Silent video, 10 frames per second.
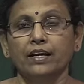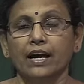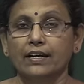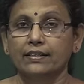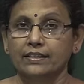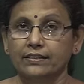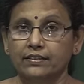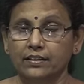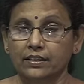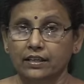and this
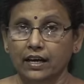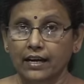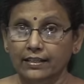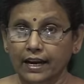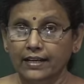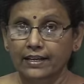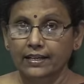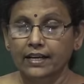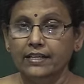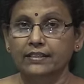and that
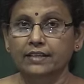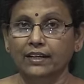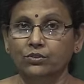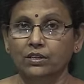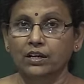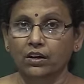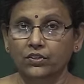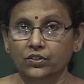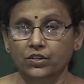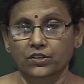data is actually
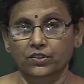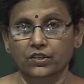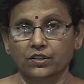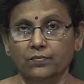unstructured.